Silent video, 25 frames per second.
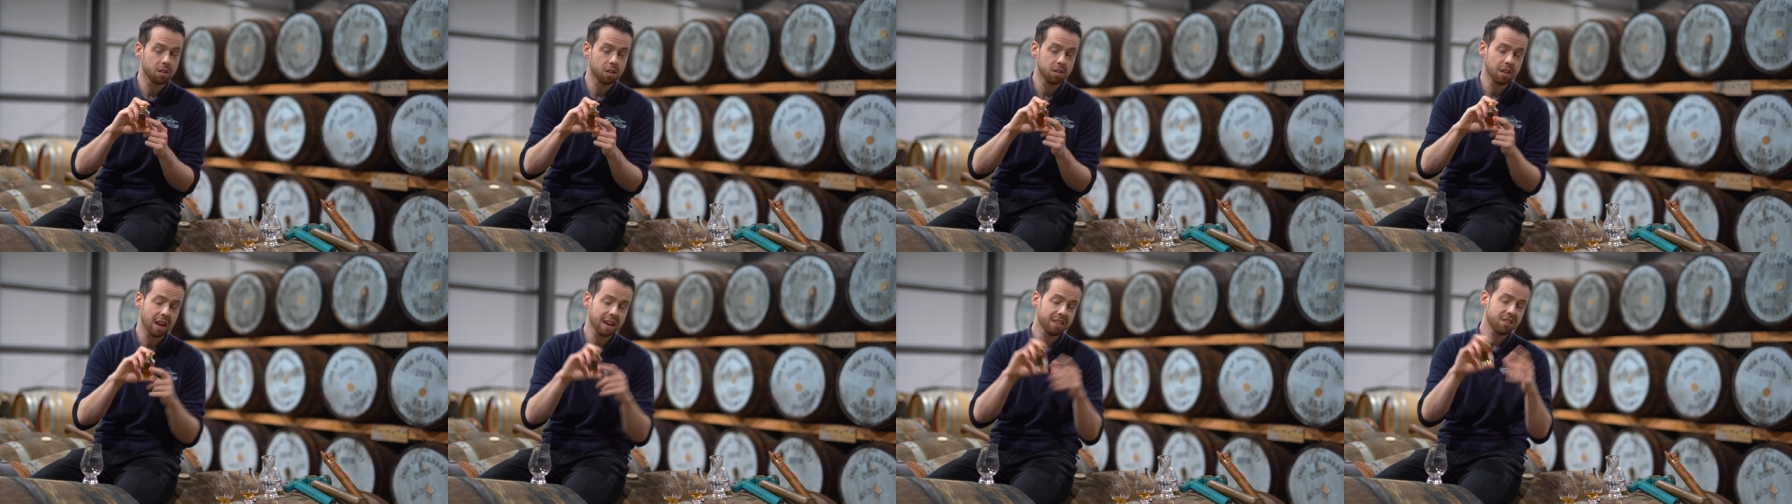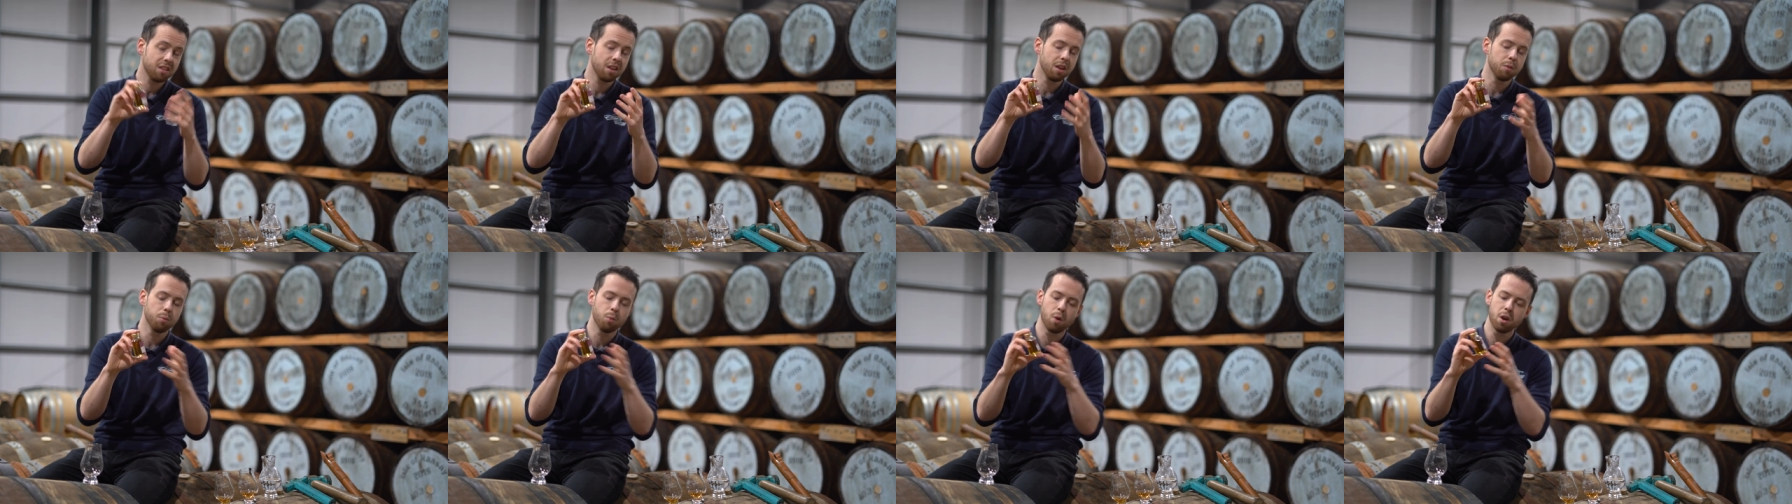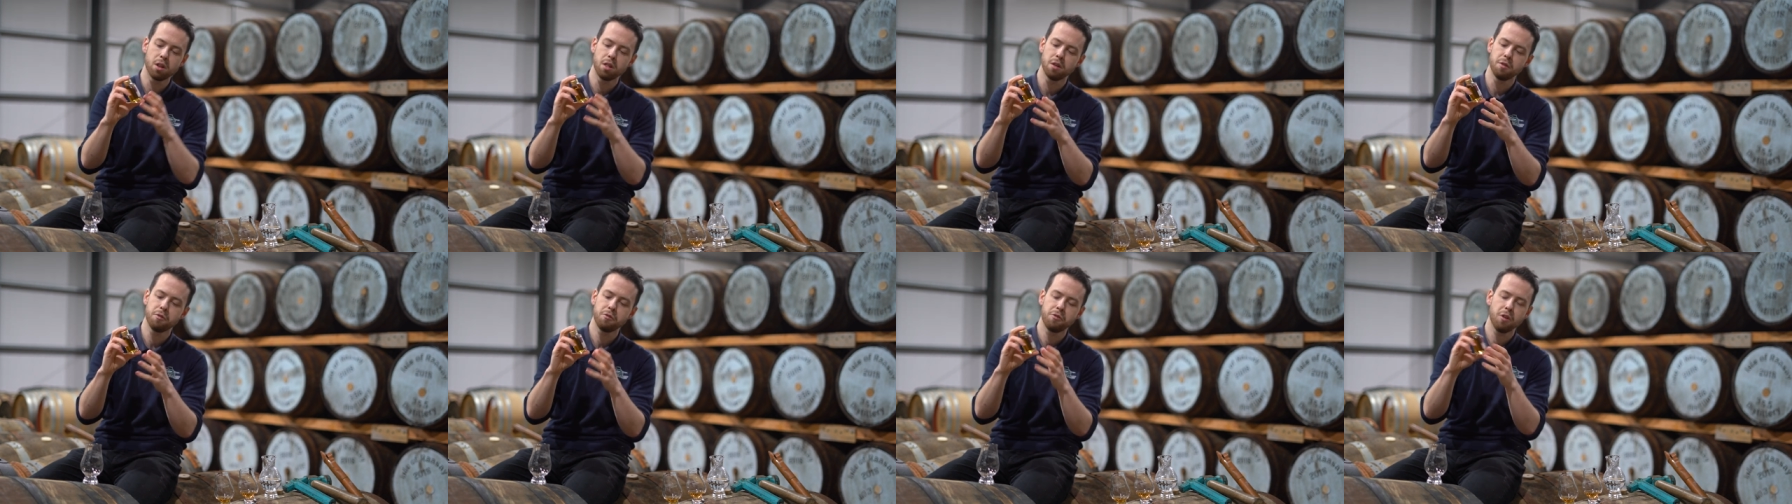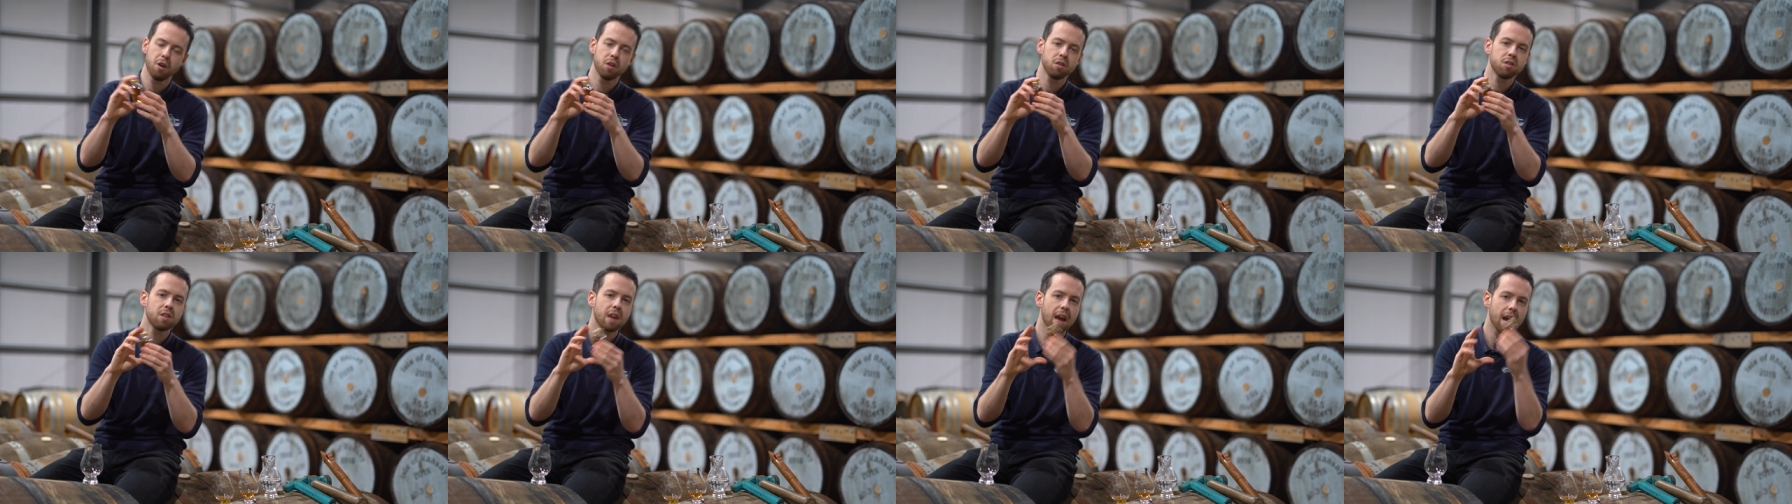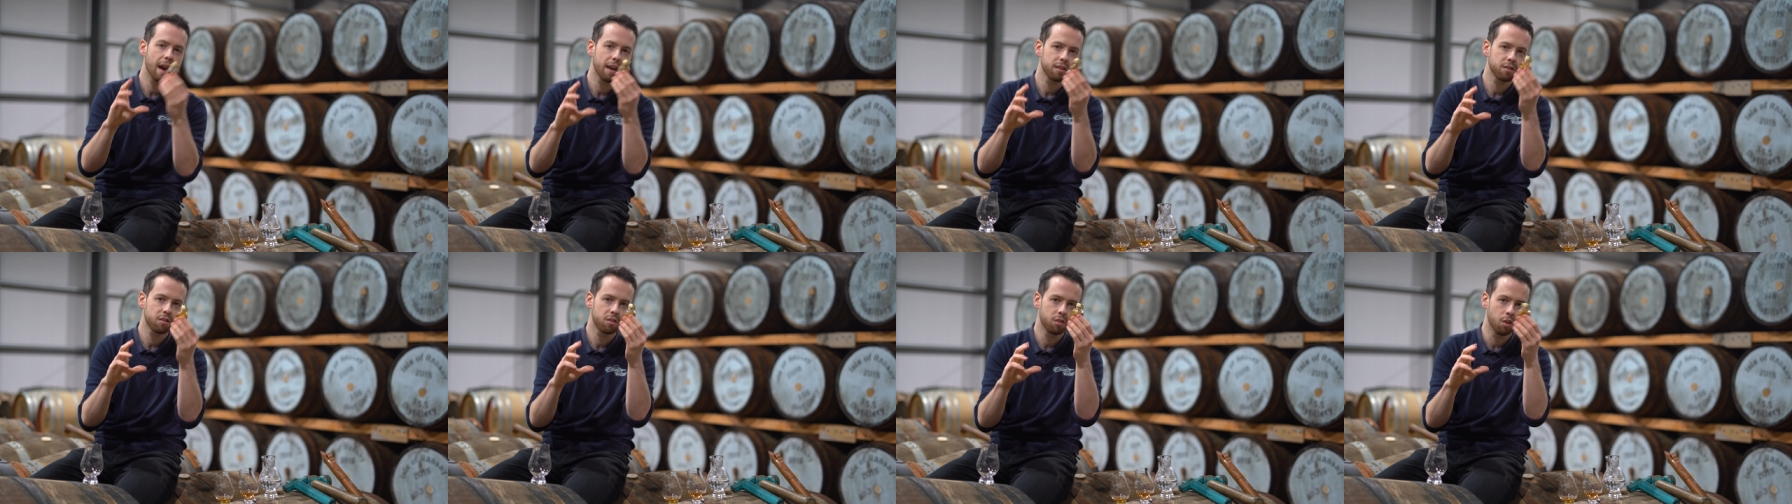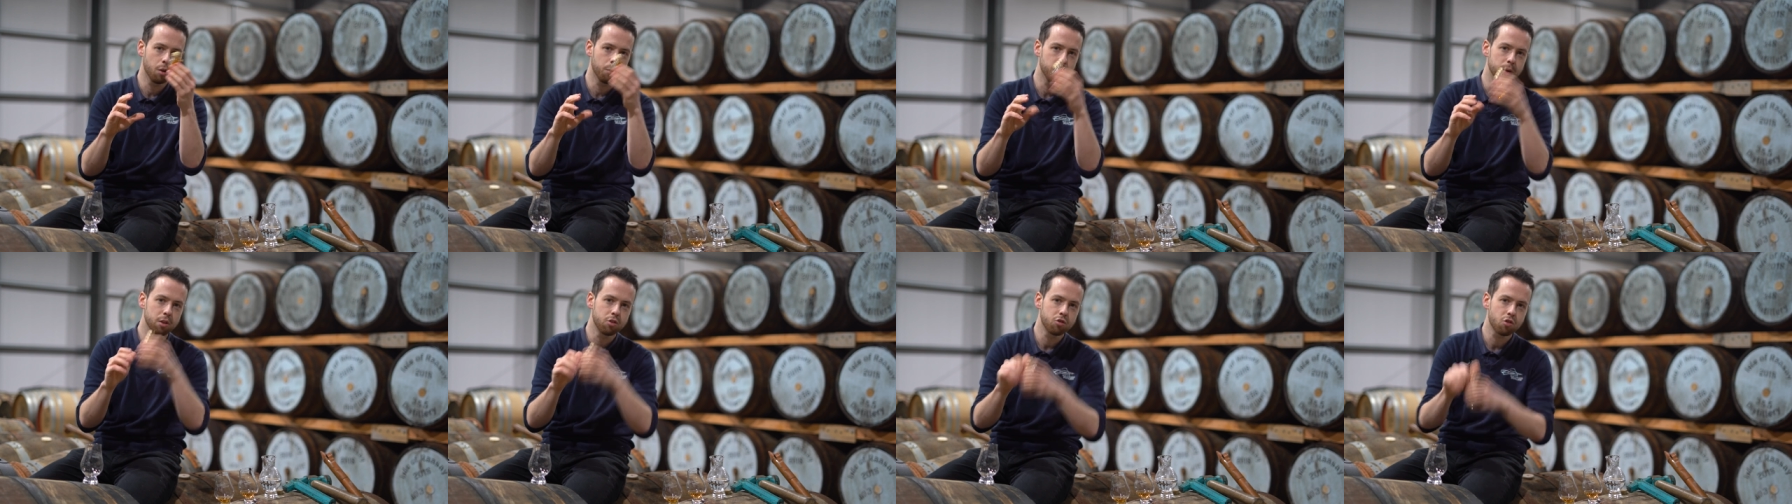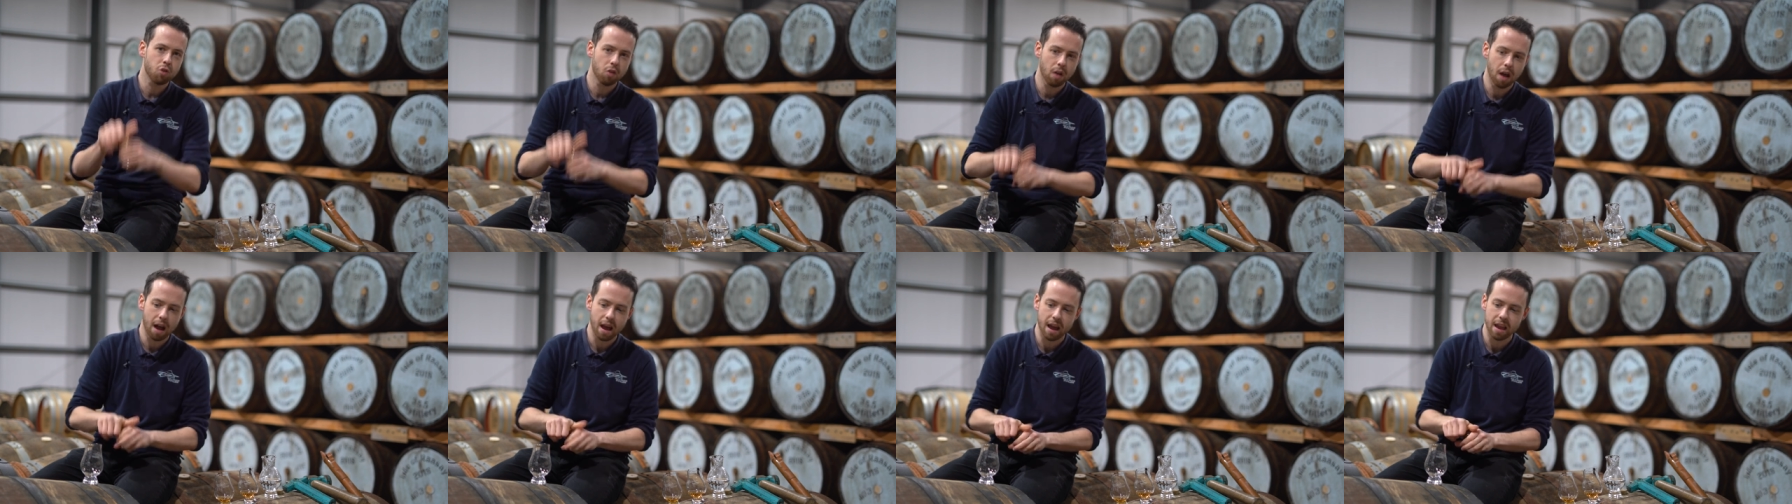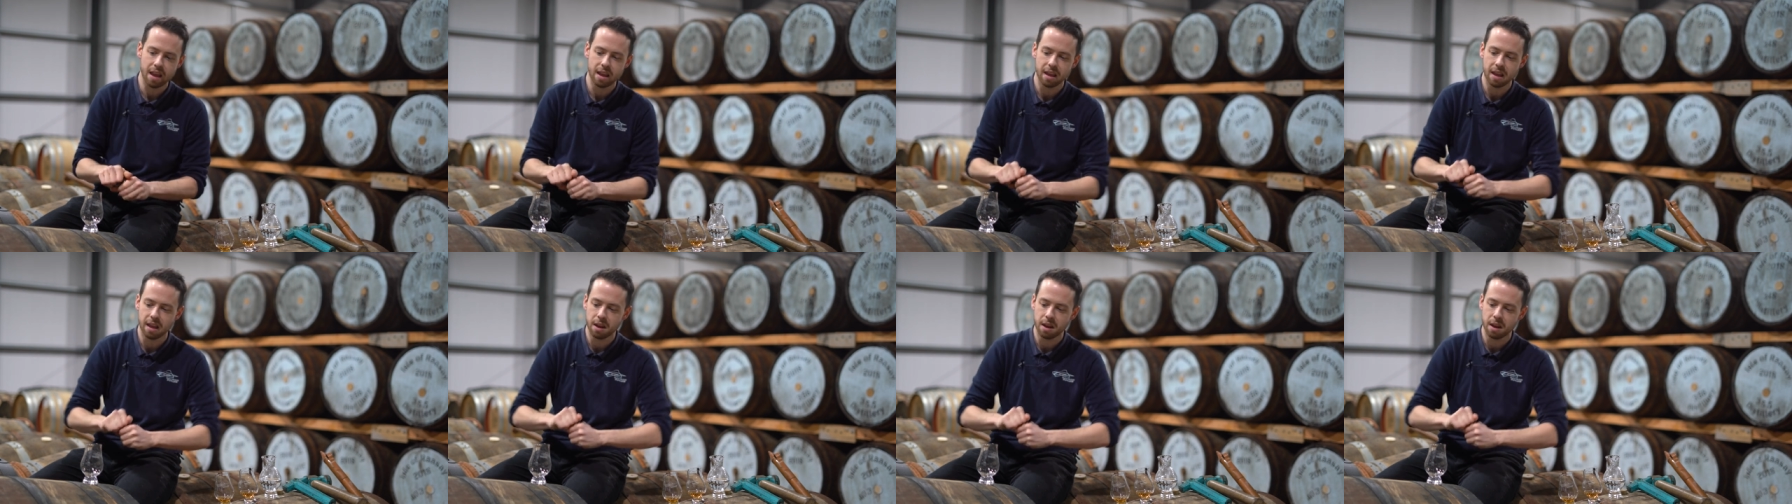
It's actually one of the first casks that we try